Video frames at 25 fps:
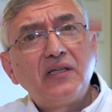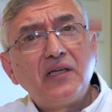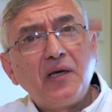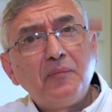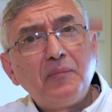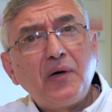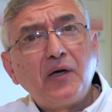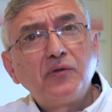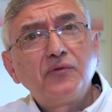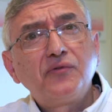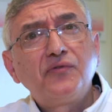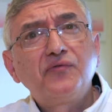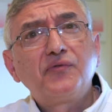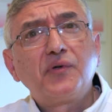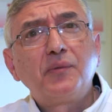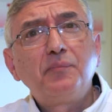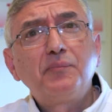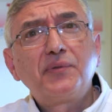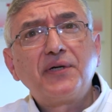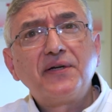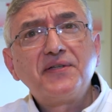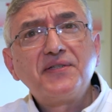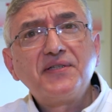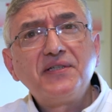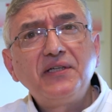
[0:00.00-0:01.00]
came out from
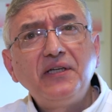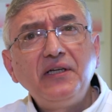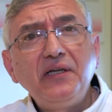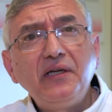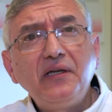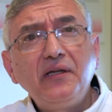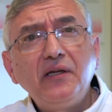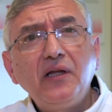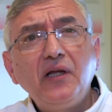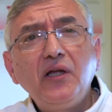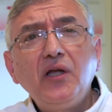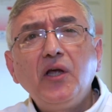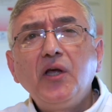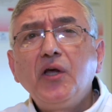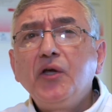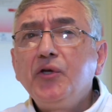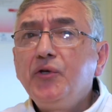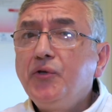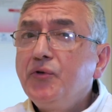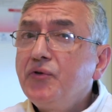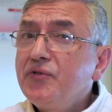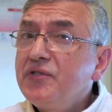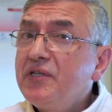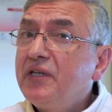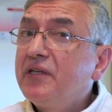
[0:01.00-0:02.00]
Brazil
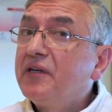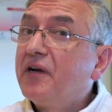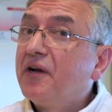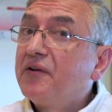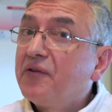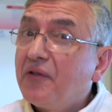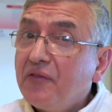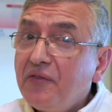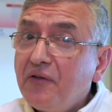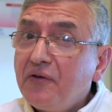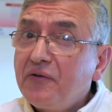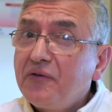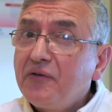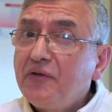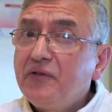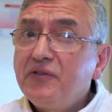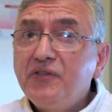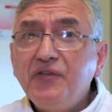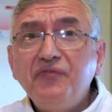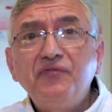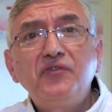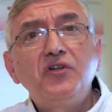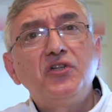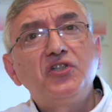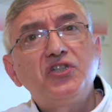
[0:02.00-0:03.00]
using another
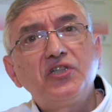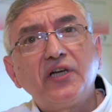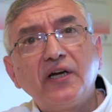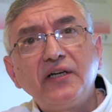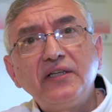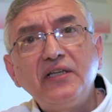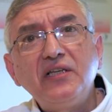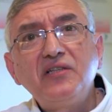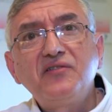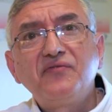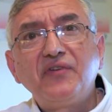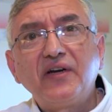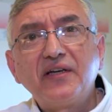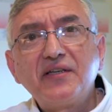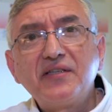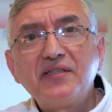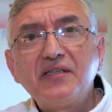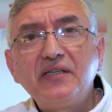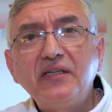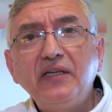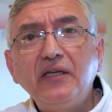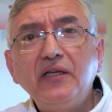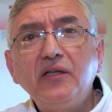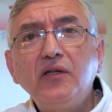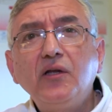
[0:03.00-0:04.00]
different Chinese
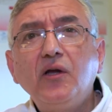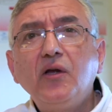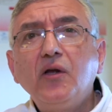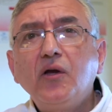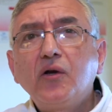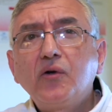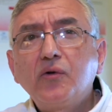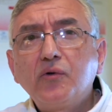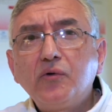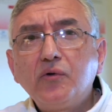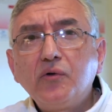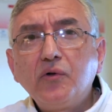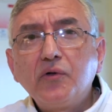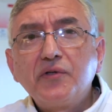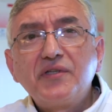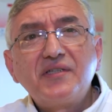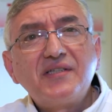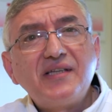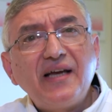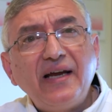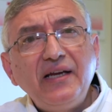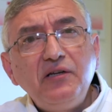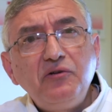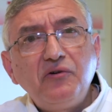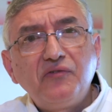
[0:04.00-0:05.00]
vaccine called
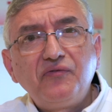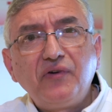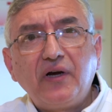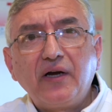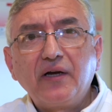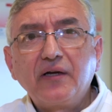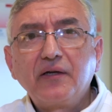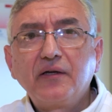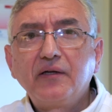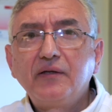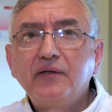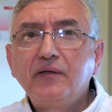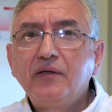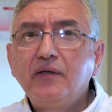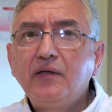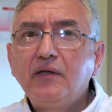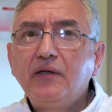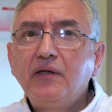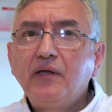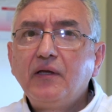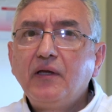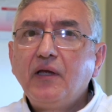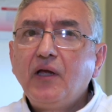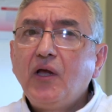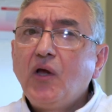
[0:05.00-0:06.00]
Sinovac,
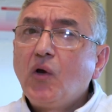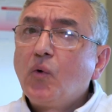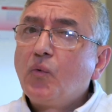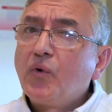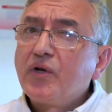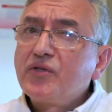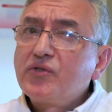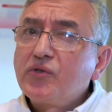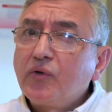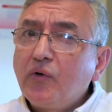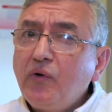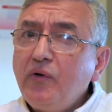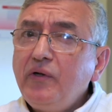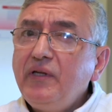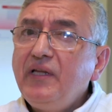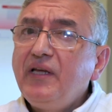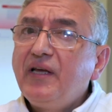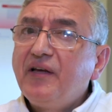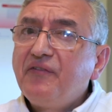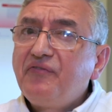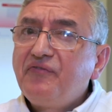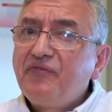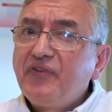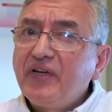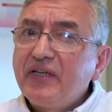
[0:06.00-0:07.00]
was only
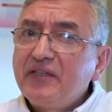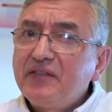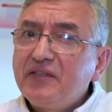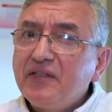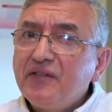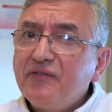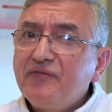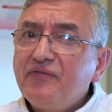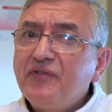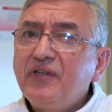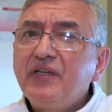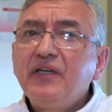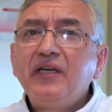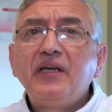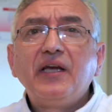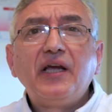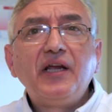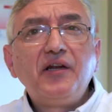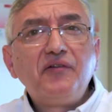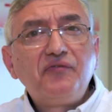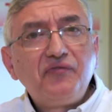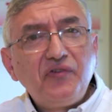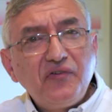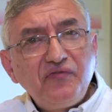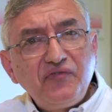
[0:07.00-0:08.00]
effective
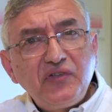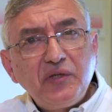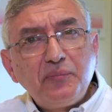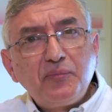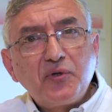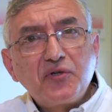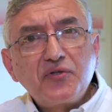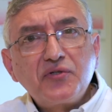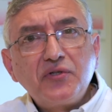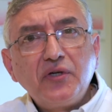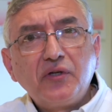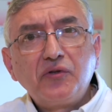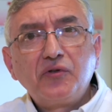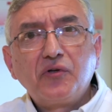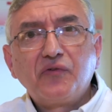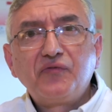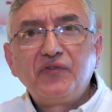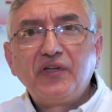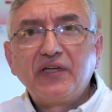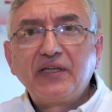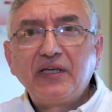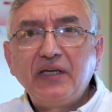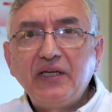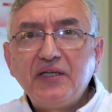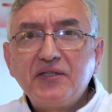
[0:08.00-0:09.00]
in 50% of
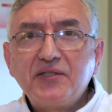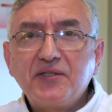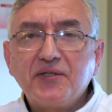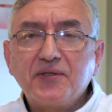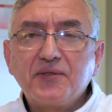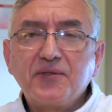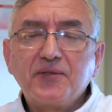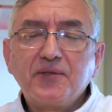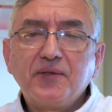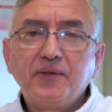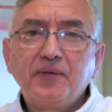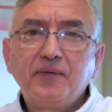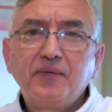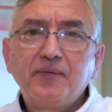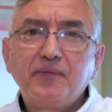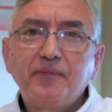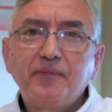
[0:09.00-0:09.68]
the cases.